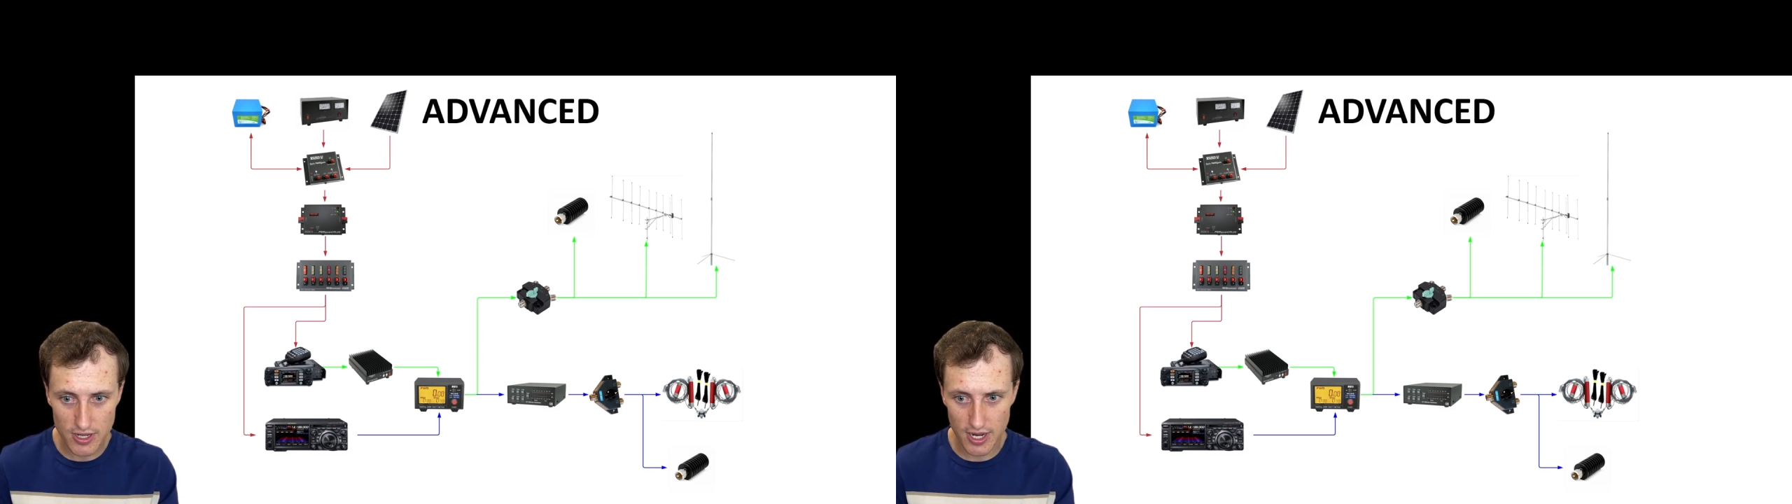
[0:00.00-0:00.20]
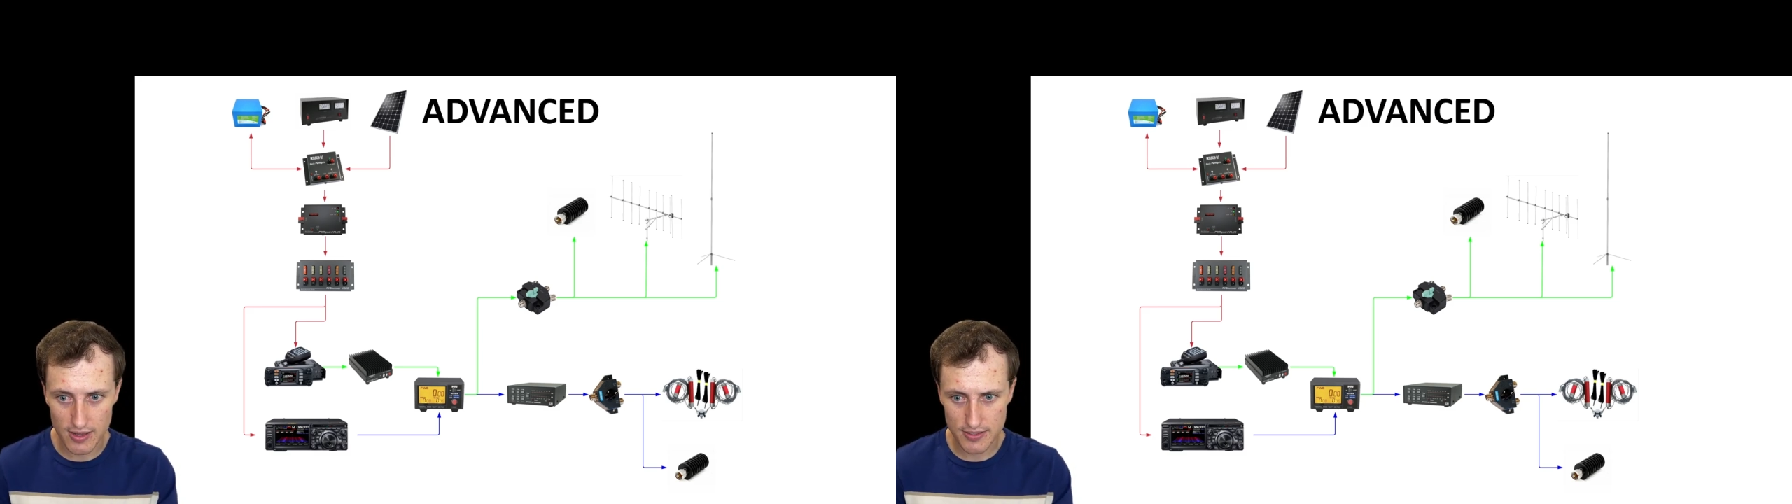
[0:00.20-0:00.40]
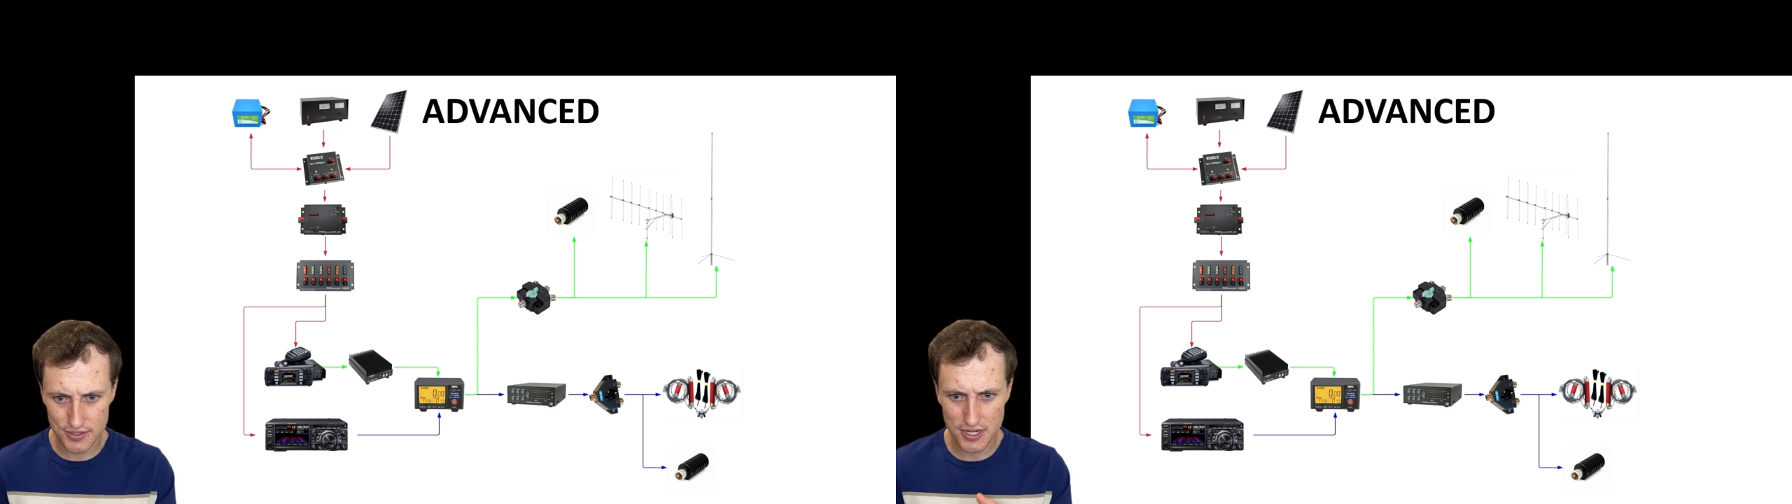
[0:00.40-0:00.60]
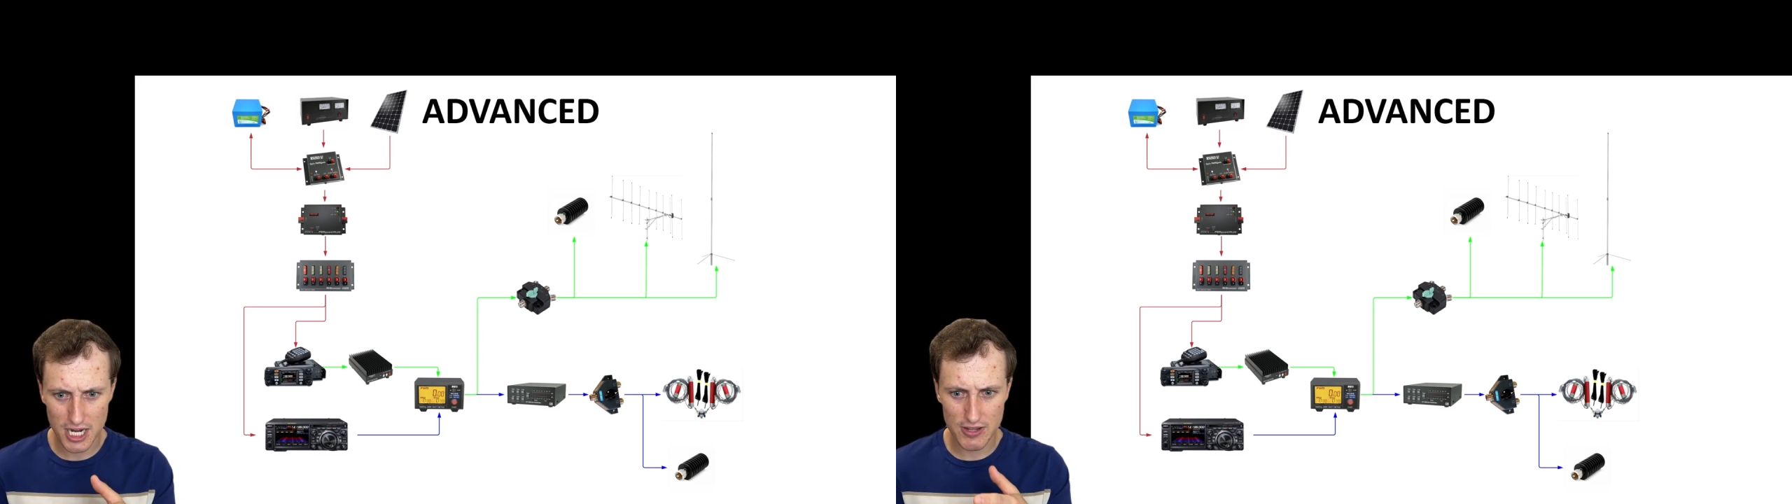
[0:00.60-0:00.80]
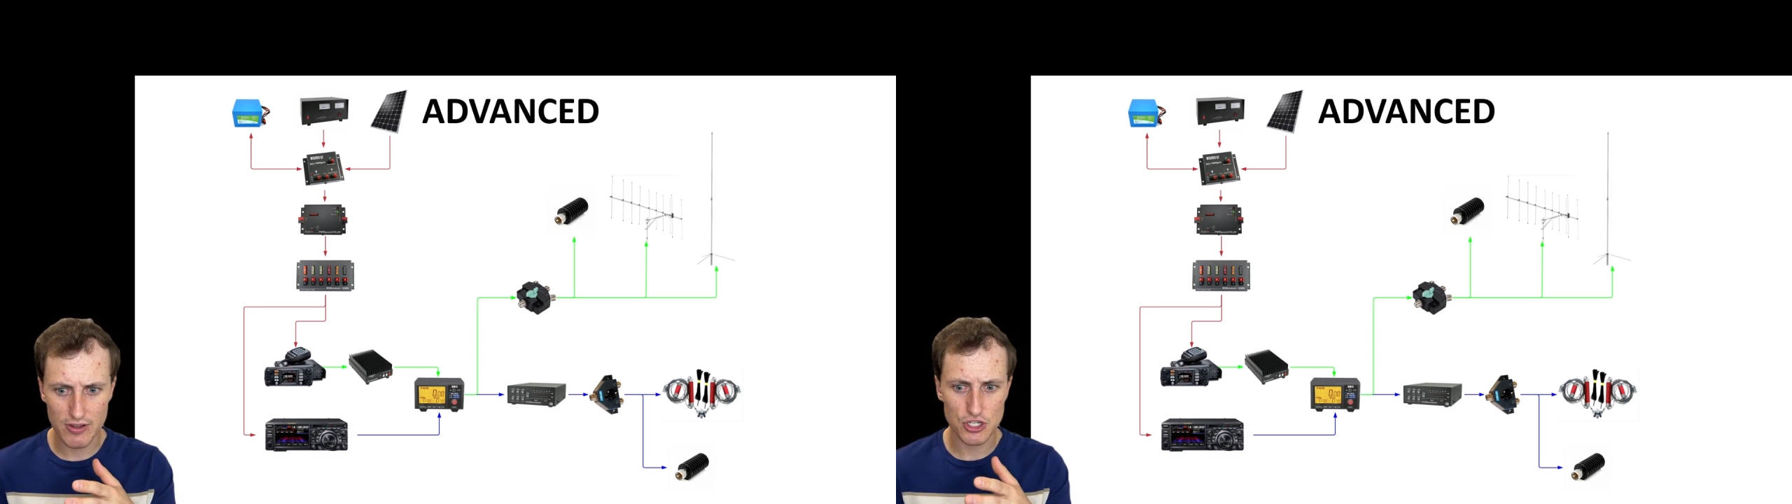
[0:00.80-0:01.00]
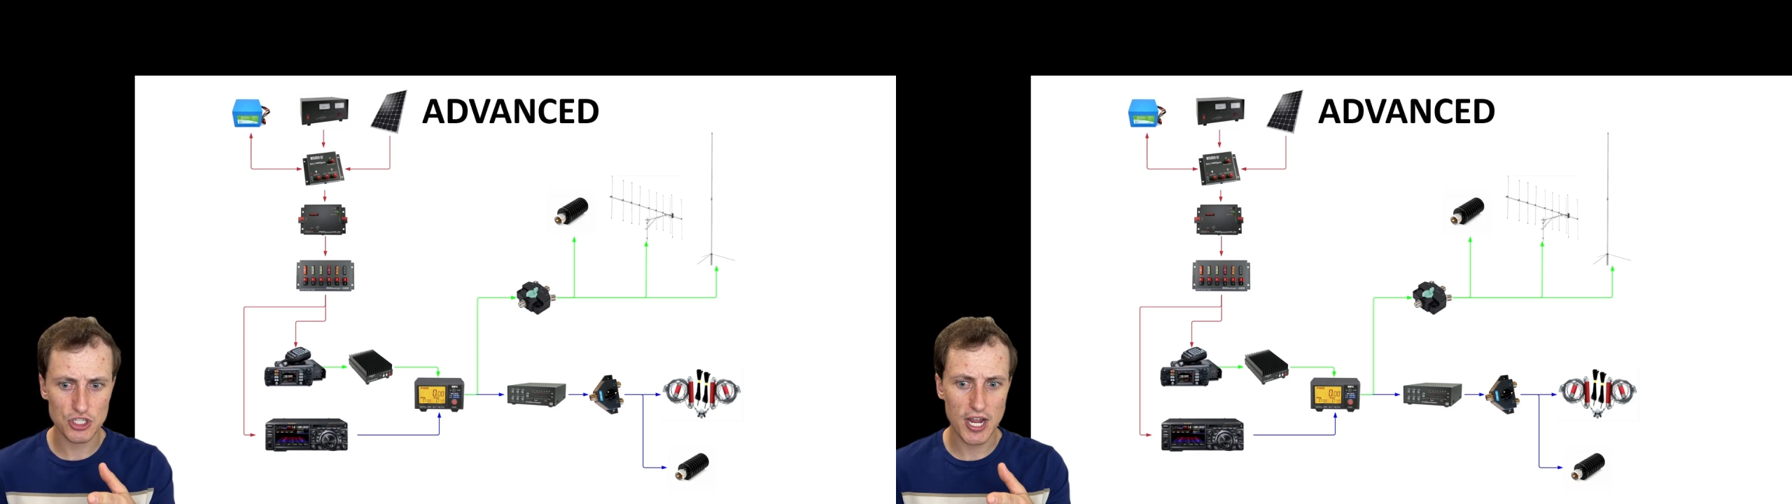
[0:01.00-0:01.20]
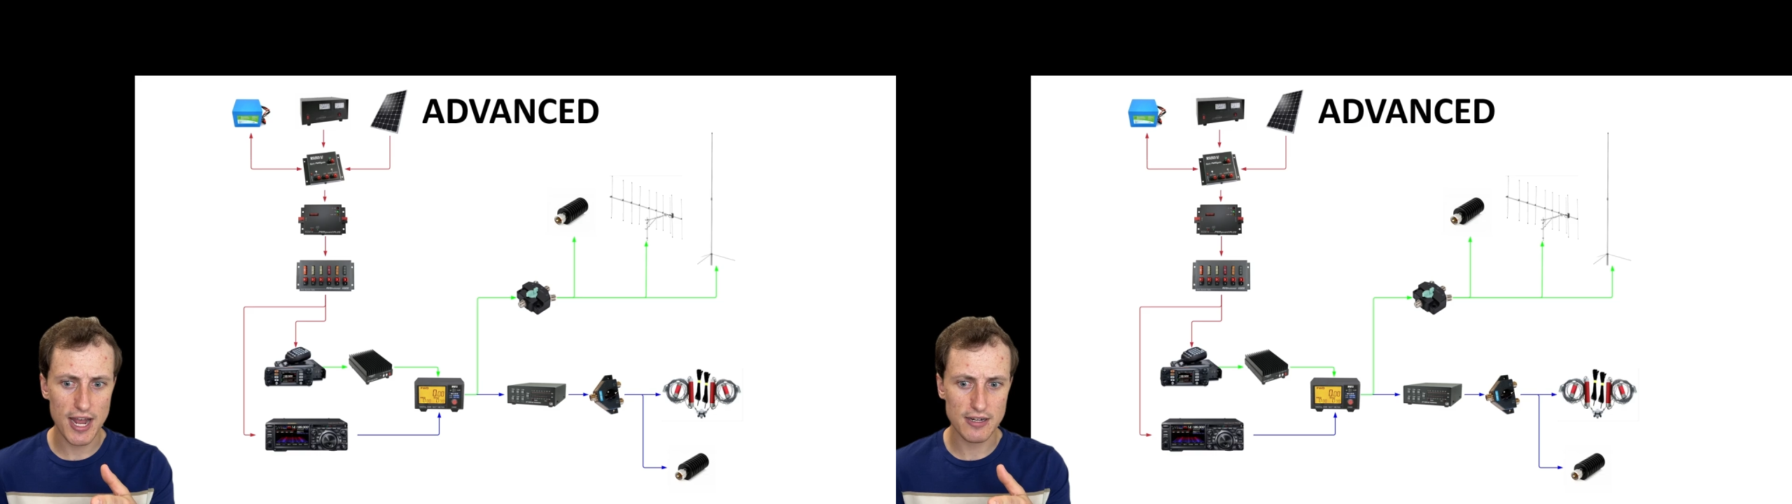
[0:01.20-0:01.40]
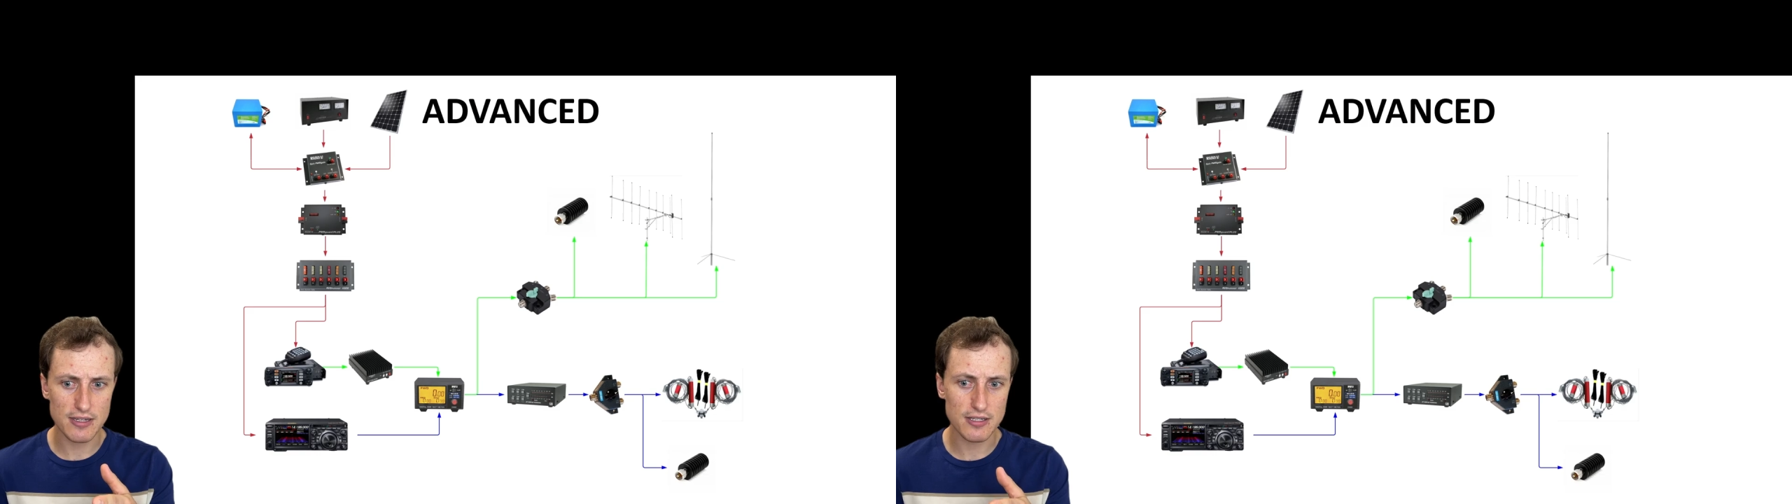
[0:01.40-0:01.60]
and this is kind of a
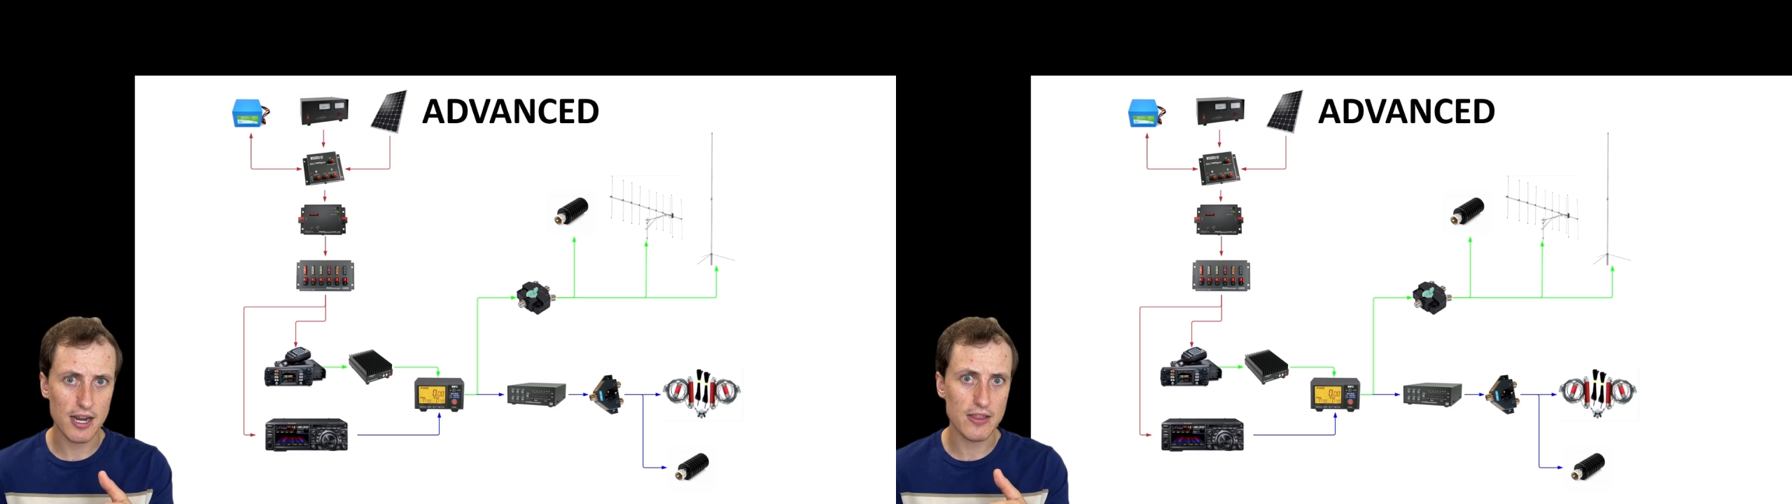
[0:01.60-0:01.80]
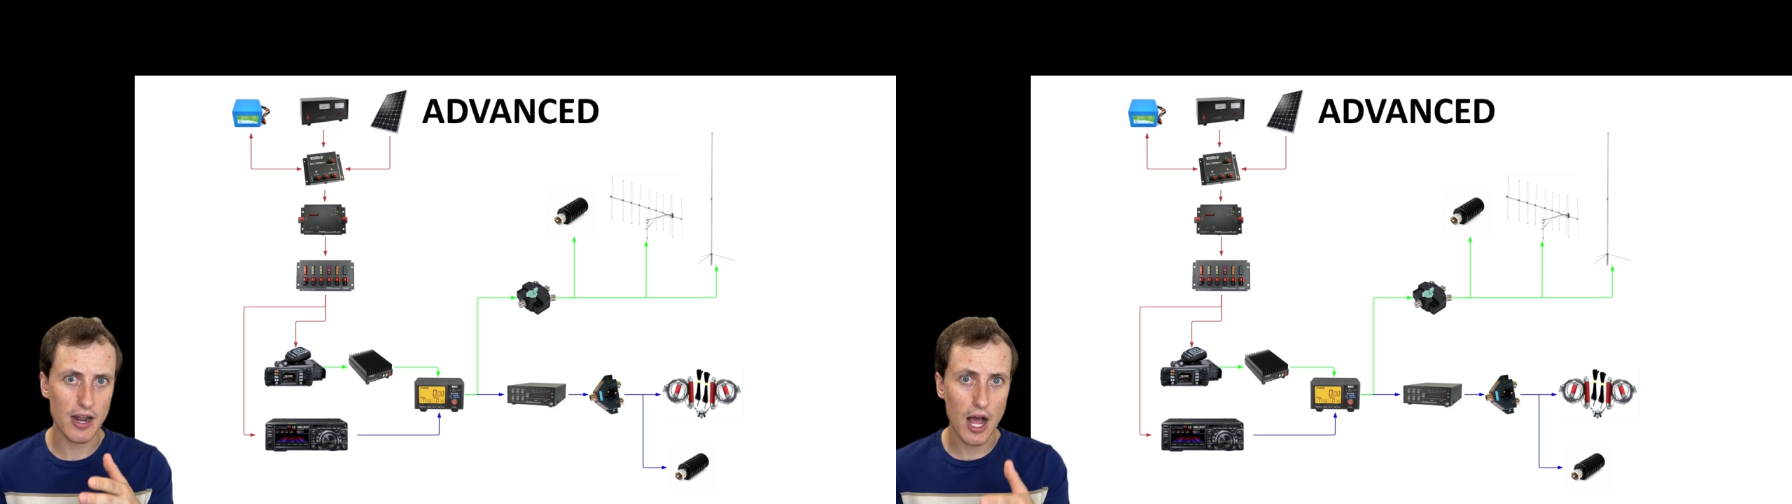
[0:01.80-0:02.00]
shack design that